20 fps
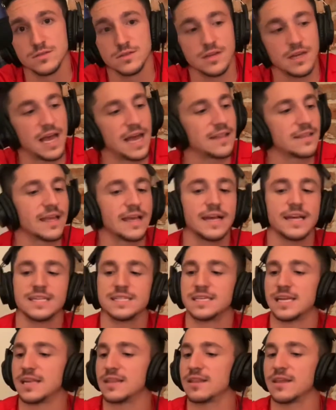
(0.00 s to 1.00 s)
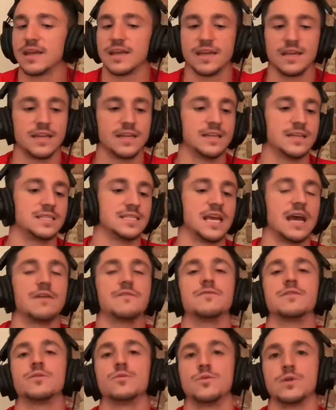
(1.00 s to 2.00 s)
And like I said, and like it is
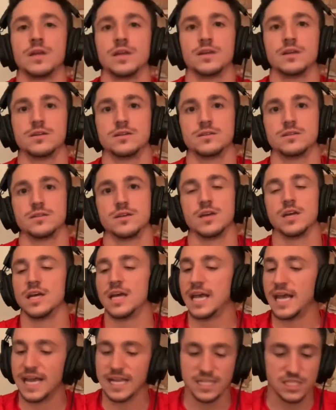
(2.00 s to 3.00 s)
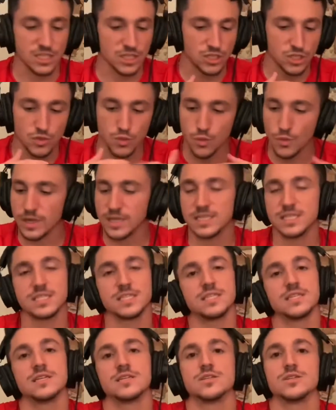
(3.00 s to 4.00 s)
every week, it's a
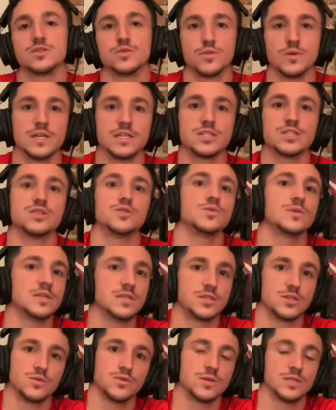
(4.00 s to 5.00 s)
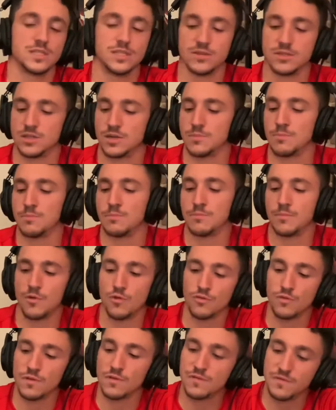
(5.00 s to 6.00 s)
twist. There's a
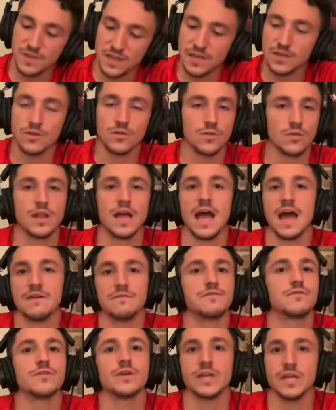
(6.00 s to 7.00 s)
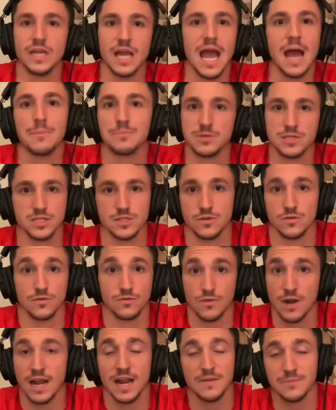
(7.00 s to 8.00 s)
reveal every episode,
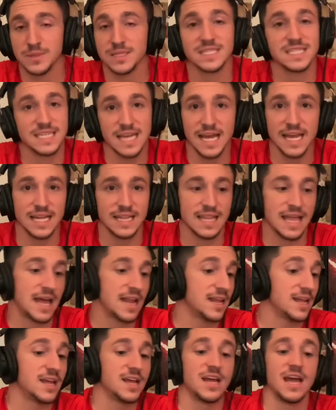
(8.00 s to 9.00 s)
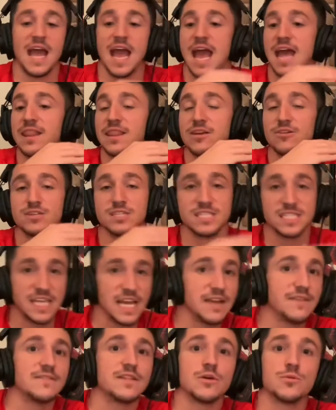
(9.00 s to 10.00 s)
right? I've been saying that, and they
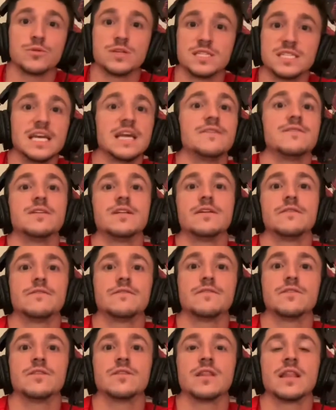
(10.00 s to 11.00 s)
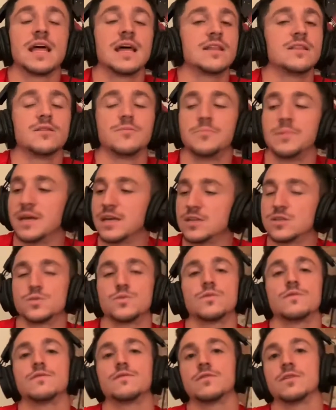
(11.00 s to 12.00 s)
were saving it for the biggest
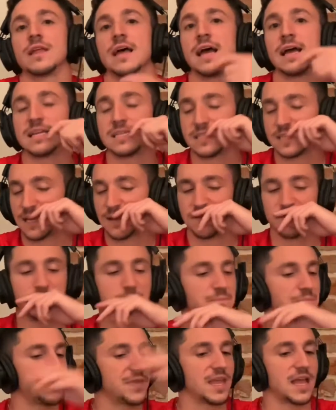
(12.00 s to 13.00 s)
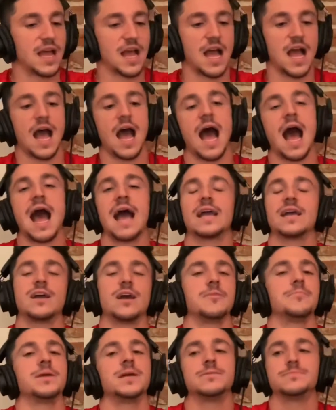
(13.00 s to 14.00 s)
one for last. And I
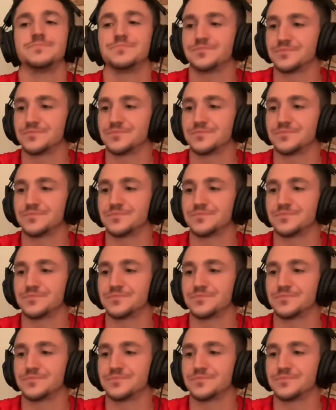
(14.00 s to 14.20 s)
mean,